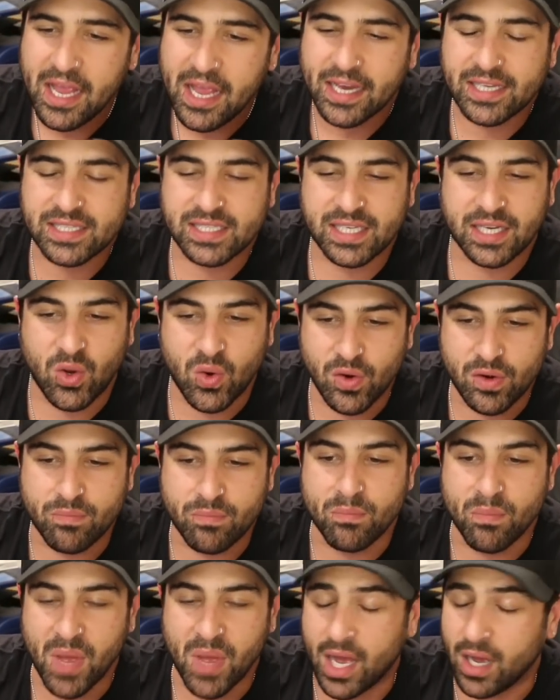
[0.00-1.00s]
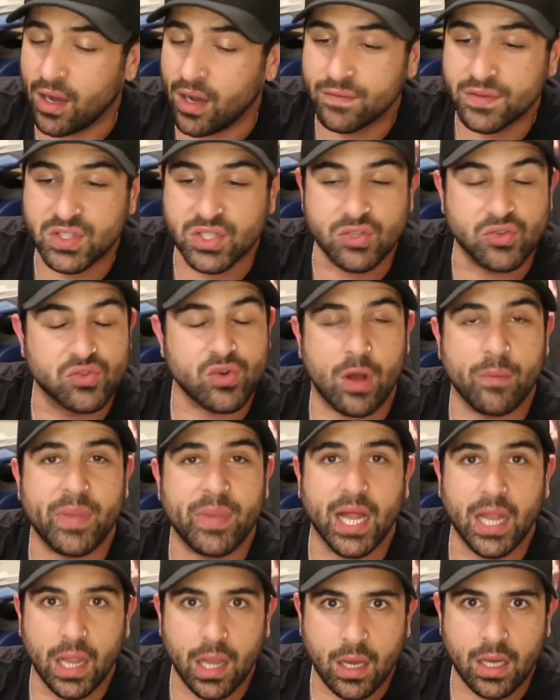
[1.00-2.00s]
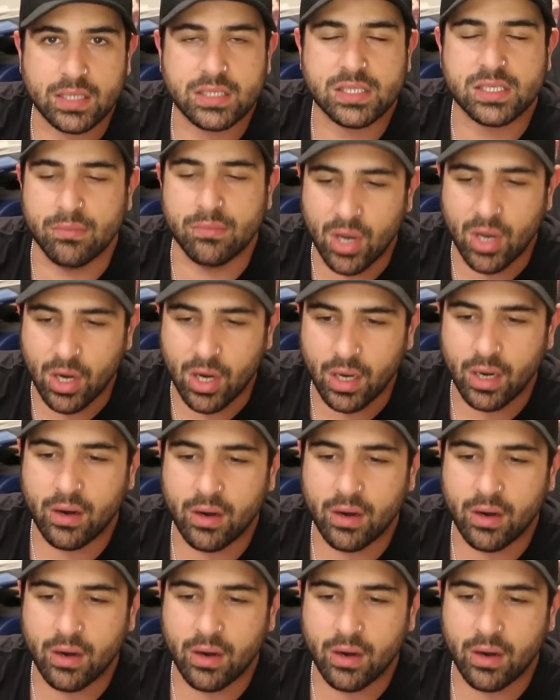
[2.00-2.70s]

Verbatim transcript: Because it could uh, obviously drop a lot tomorrow.